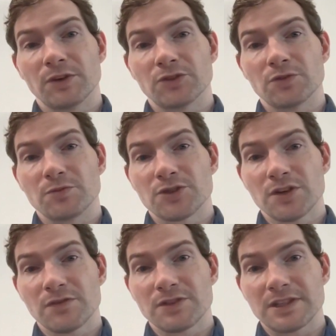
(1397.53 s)
what you
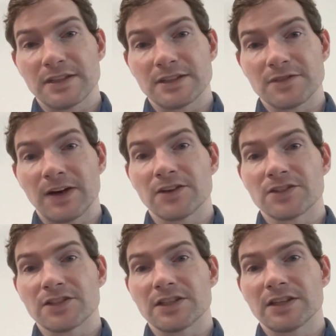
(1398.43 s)
observe is that this
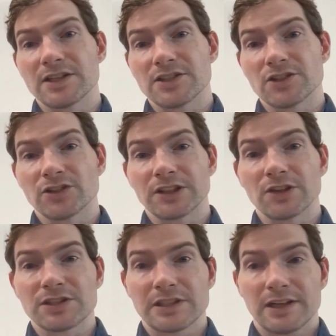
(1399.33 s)
valency essentially
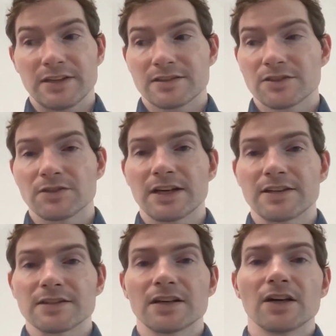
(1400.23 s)
oscillates. So it
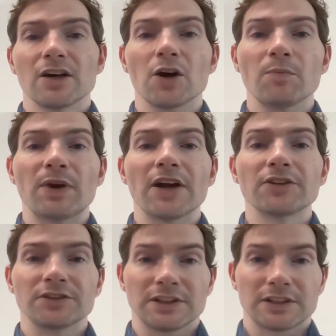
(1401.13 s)
has a
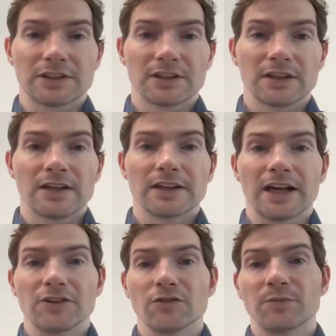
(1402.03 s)
periodic
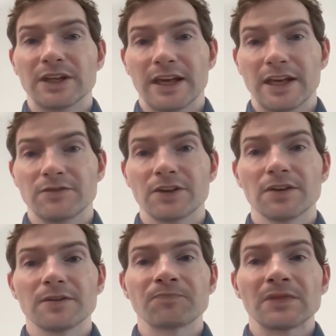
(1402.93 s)
kind of
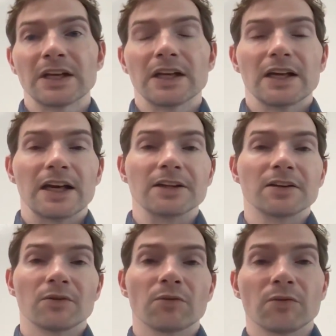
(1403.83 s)
behavior,
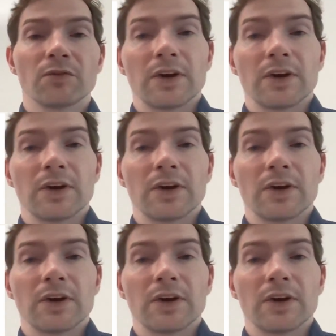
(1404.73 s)
and